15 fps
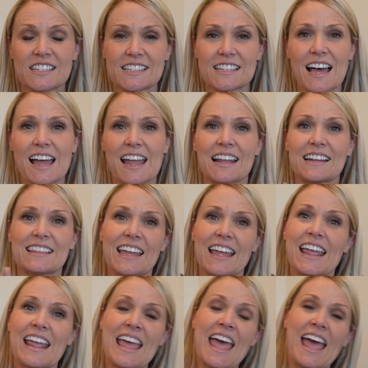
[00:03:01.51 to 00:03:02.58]
design
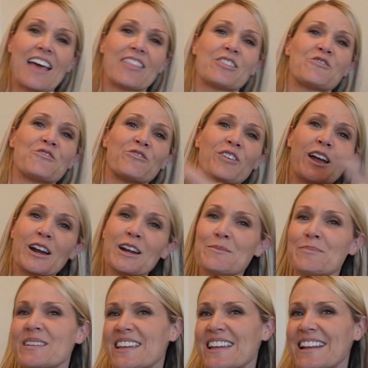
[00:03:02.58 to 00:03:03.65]
that at the very
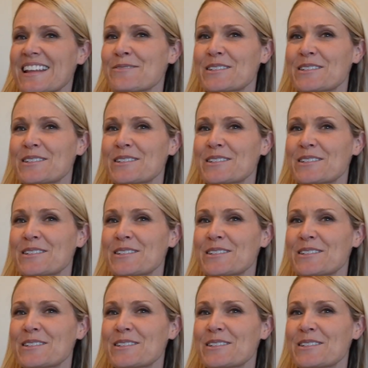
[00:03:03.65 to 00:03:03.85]
beginning,